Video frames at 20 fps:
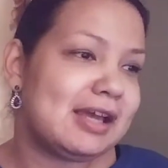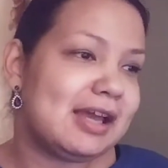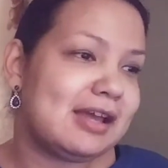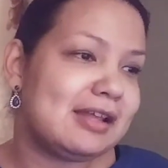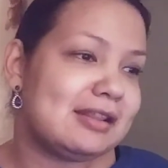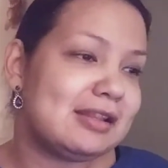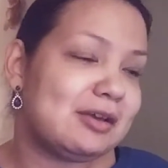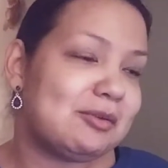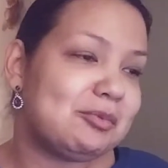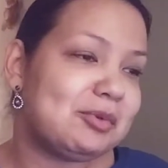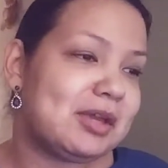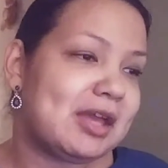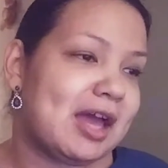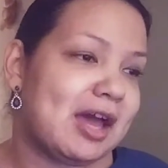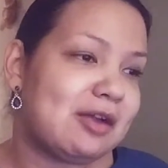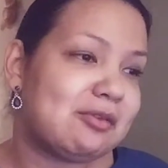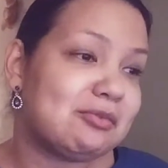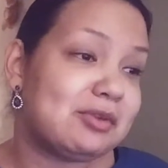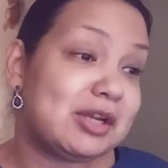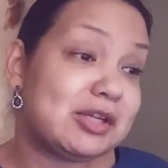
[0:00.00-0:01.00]
and then we
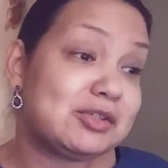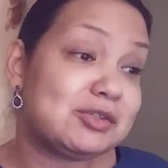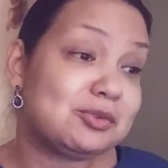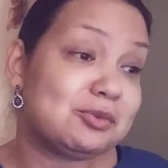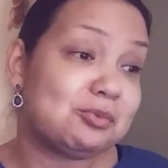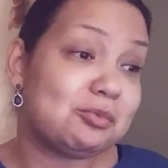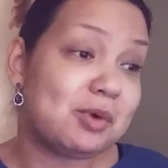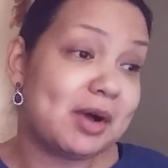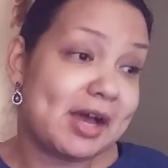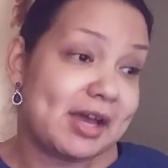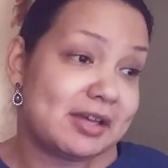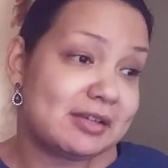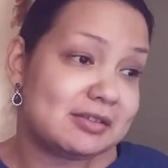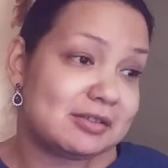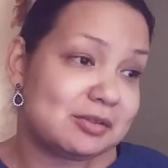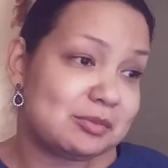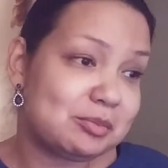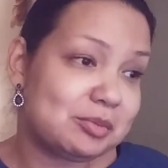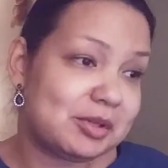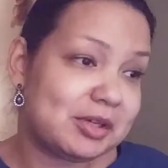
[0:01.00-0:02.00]
had Rachel Weisz,
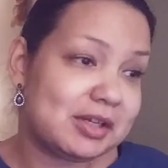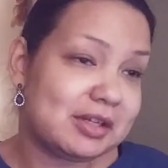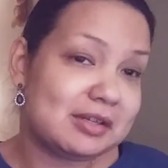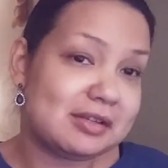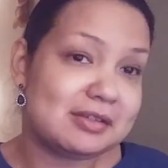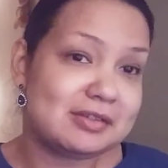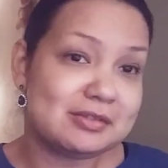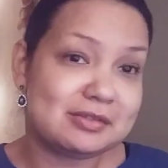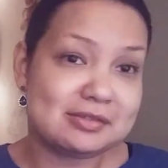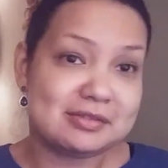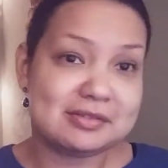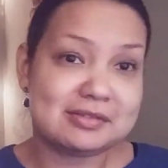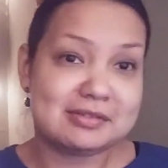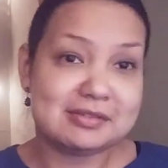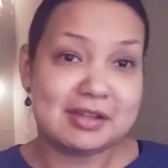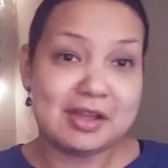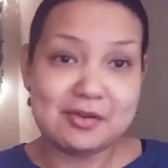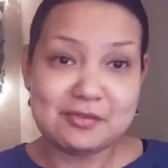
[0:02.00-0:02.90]
who played his love